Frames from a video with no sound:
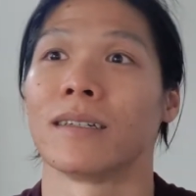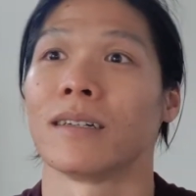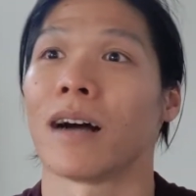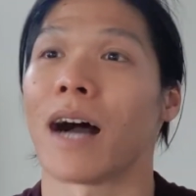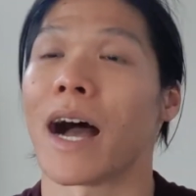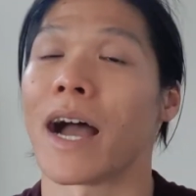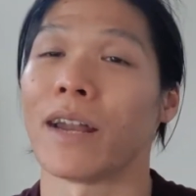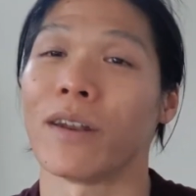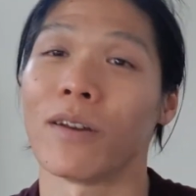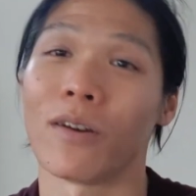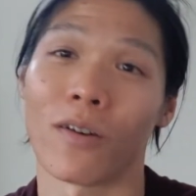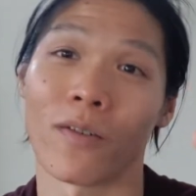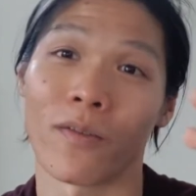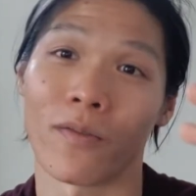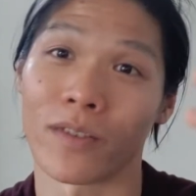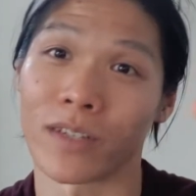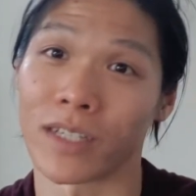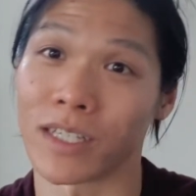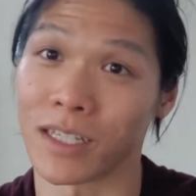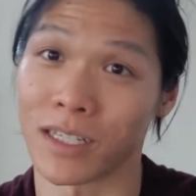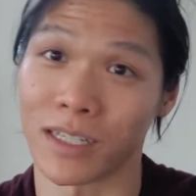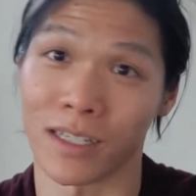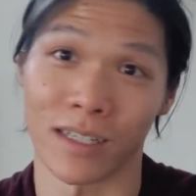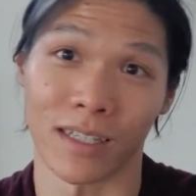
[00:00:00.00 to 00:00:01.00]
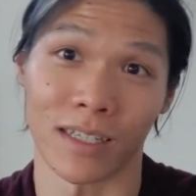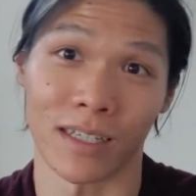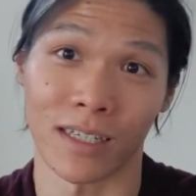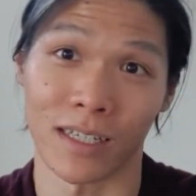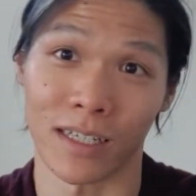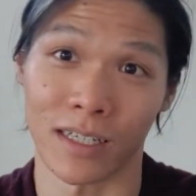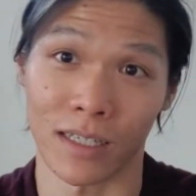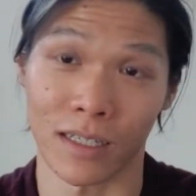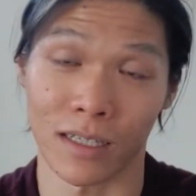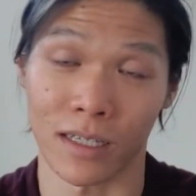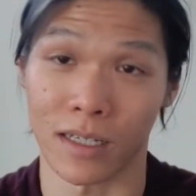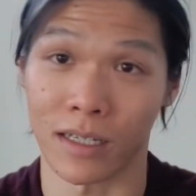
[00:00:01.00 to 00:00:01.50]
I know physician
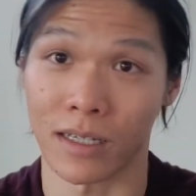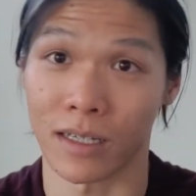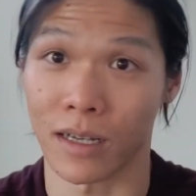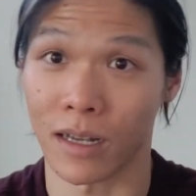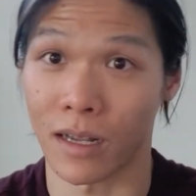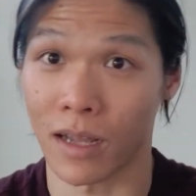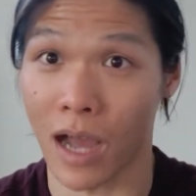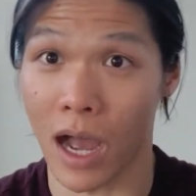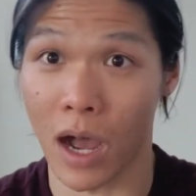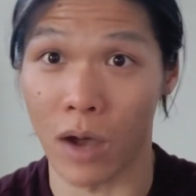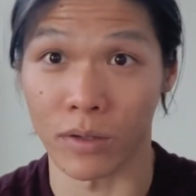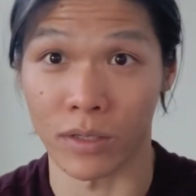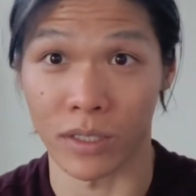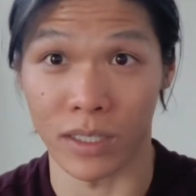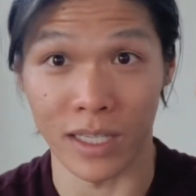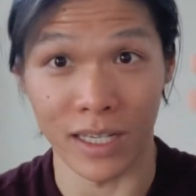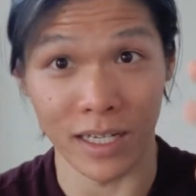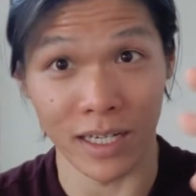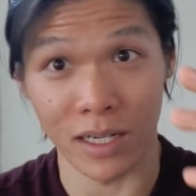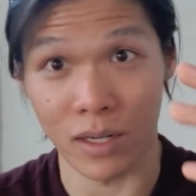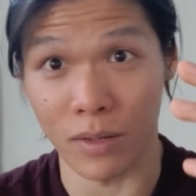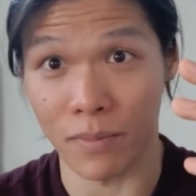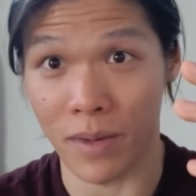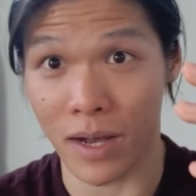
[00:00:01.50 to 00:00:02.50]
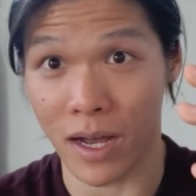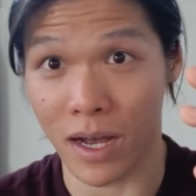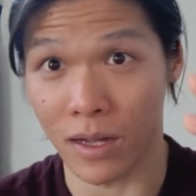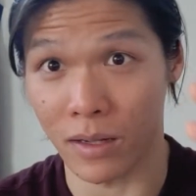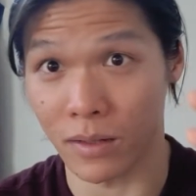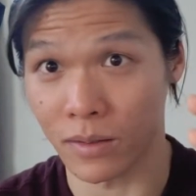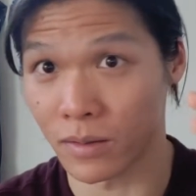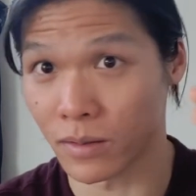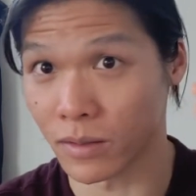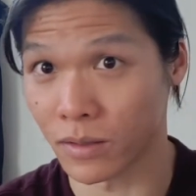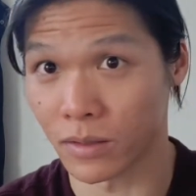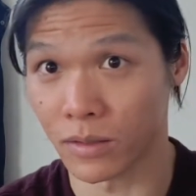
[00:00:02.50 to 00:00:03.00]
assistant, I was thinking
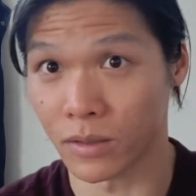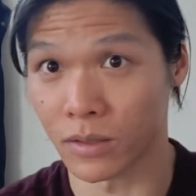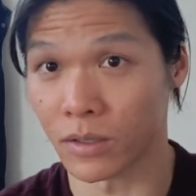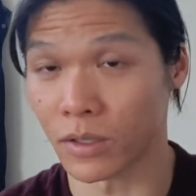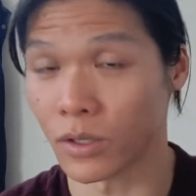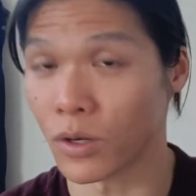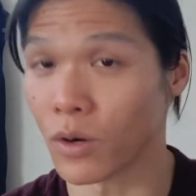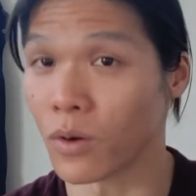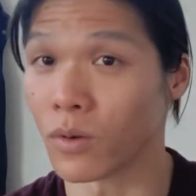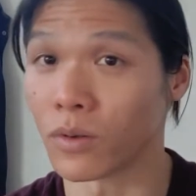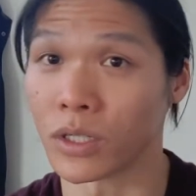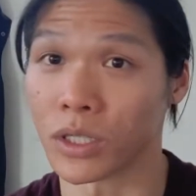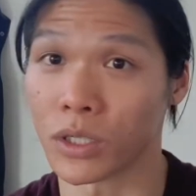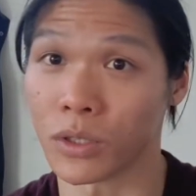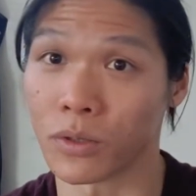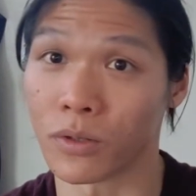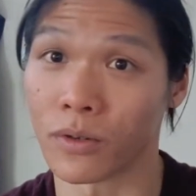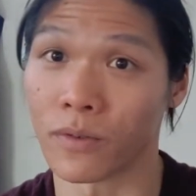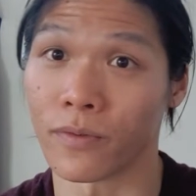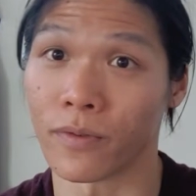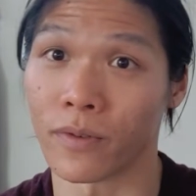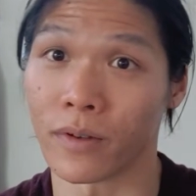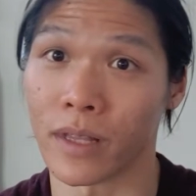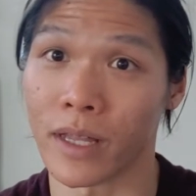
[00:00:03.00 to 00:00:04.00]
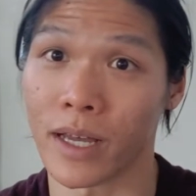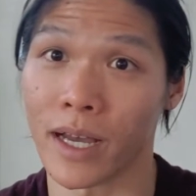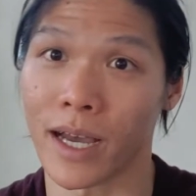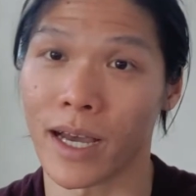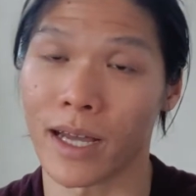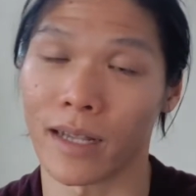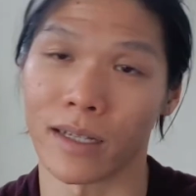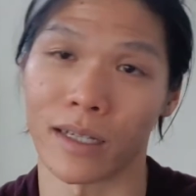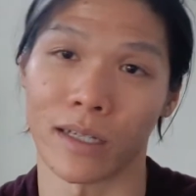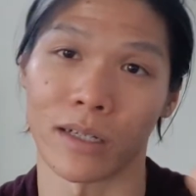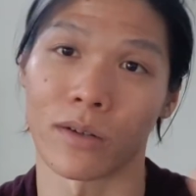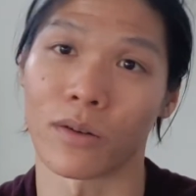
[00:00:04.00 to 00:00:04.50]
about going to school for
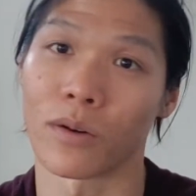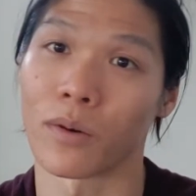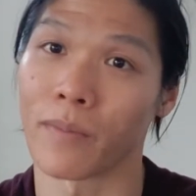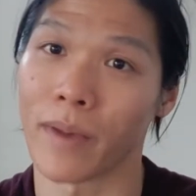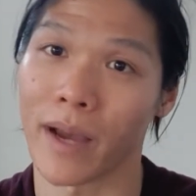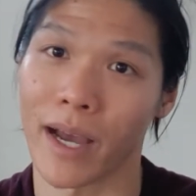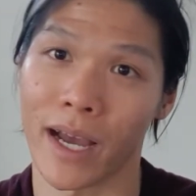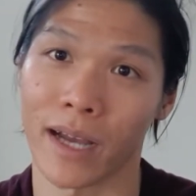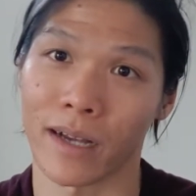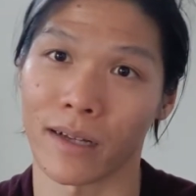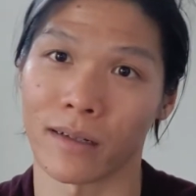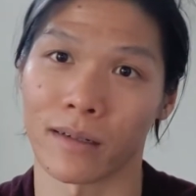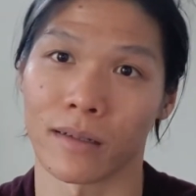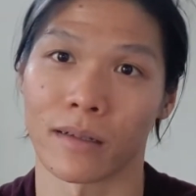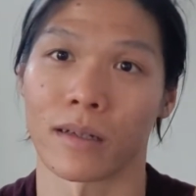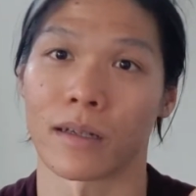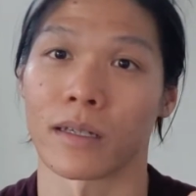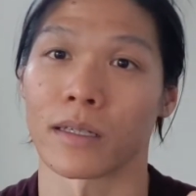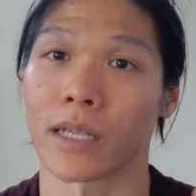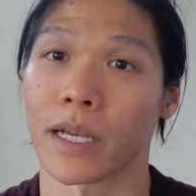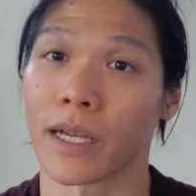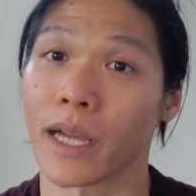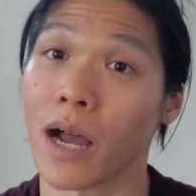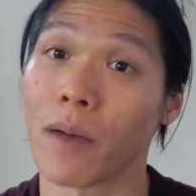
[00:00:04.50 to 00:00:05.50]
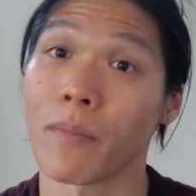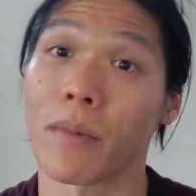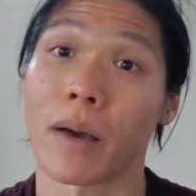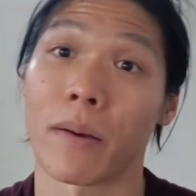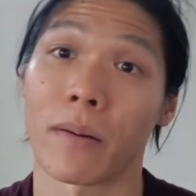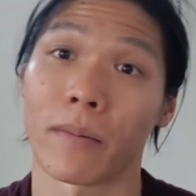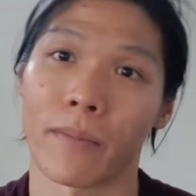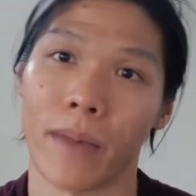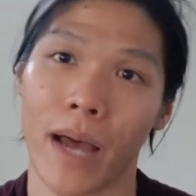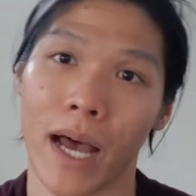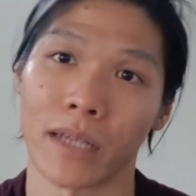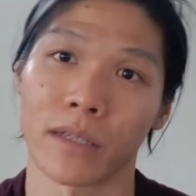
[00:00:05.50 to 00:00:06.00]
that, like going back, because I got my
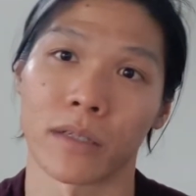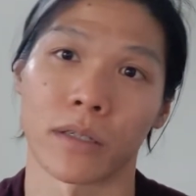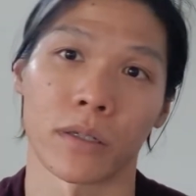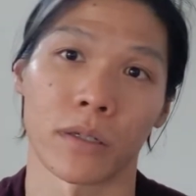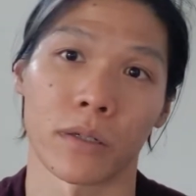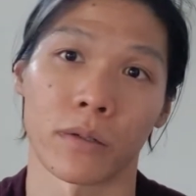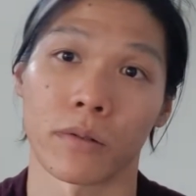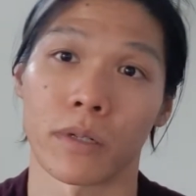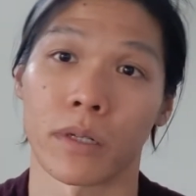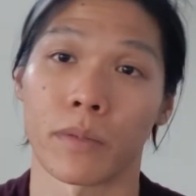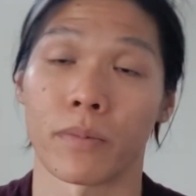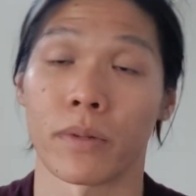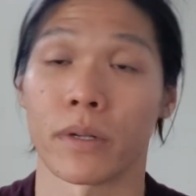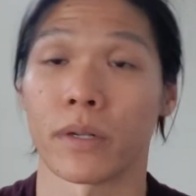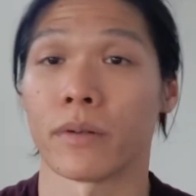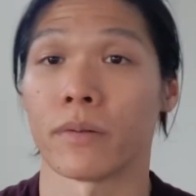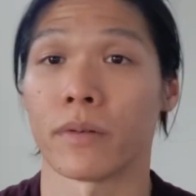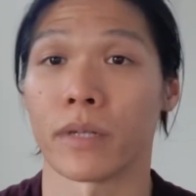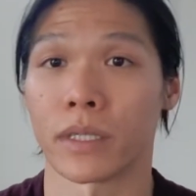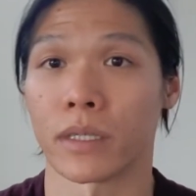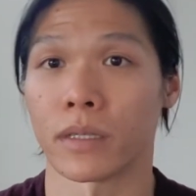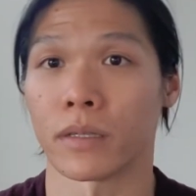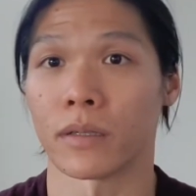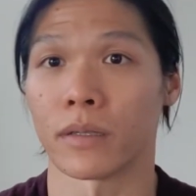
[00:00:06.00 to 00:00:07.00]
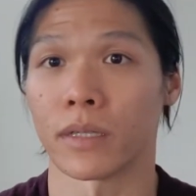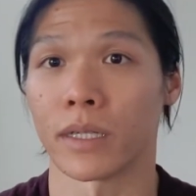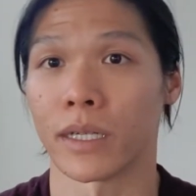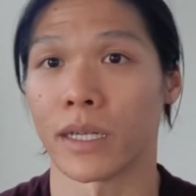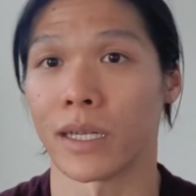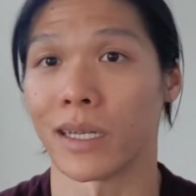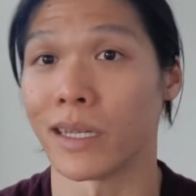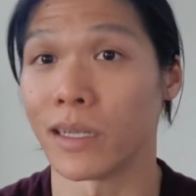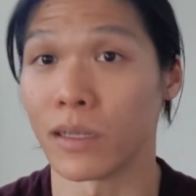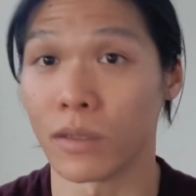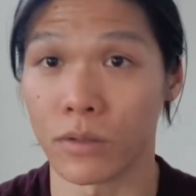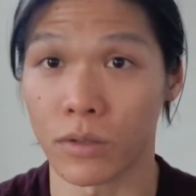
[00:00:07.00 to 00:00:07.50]
master's degree pretty recently
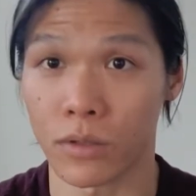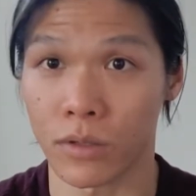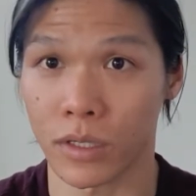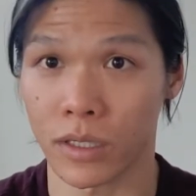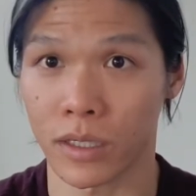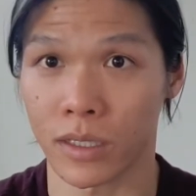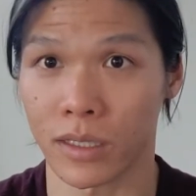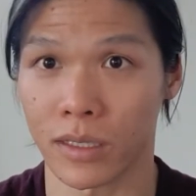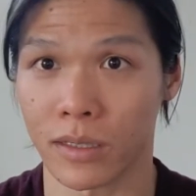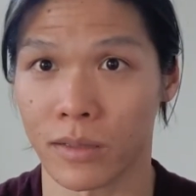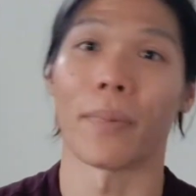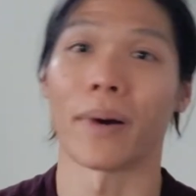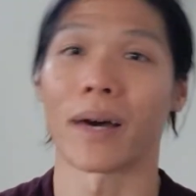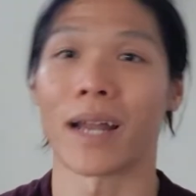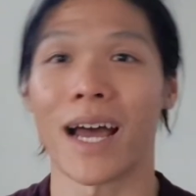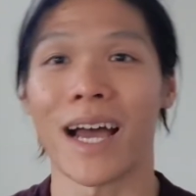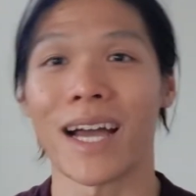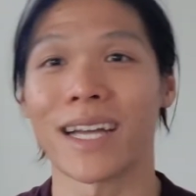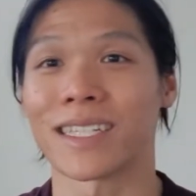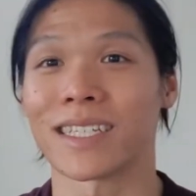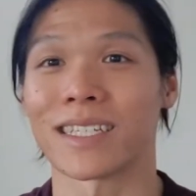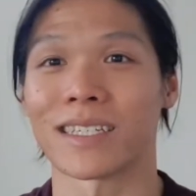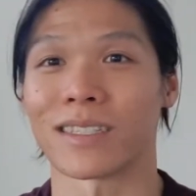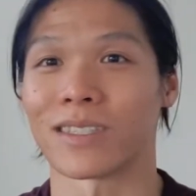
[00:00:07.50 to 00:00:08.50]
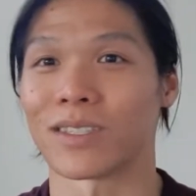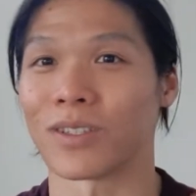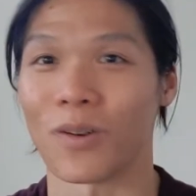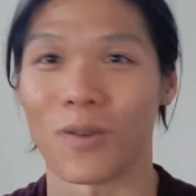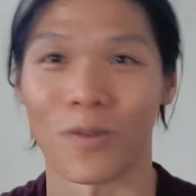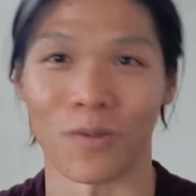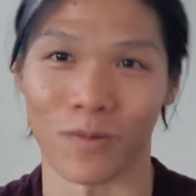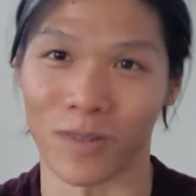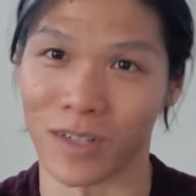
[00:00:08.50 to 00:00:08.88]
in nutrition, but I just don't